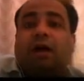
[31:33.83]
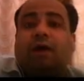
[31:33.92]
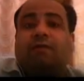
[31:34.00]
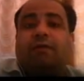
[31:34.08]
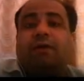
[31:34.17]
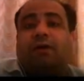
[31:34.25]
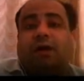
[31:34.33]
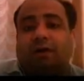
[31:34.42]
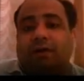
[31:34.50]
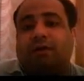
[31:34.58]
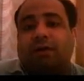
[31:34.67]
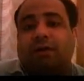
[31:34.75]

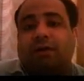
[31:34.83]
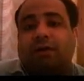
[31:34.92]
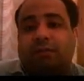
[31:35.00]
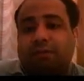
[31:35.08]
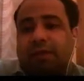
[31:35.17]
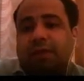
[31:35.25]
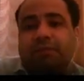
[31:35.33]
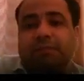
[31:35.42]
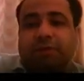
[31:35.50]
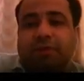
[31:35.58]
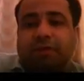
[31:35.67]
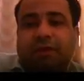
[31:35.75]
our cupping
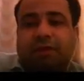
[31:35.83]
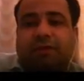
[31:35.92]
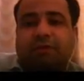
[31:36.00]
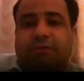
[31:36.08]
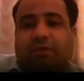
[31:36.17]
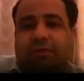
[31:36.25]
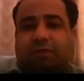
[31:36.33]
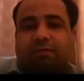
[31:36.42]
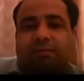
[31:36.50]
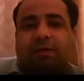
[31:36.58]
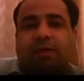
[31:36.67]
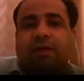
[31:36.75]
this
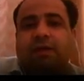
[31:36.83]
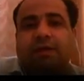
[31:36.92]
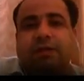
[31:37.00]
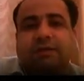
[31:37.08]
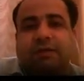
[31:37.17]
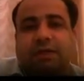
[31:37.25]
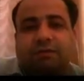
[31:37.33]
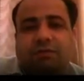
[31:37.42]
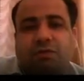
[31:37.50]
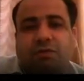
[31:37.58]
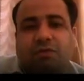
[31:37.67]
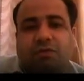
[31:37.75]
problem, this
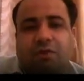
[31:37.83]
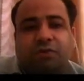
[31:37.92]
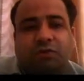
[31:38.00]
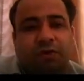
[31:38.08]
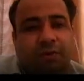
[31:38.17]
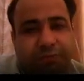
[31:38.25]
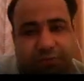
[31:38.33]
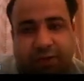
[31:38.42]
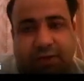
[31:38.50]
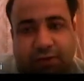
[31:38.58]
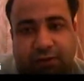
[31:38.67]
gives also rupturing.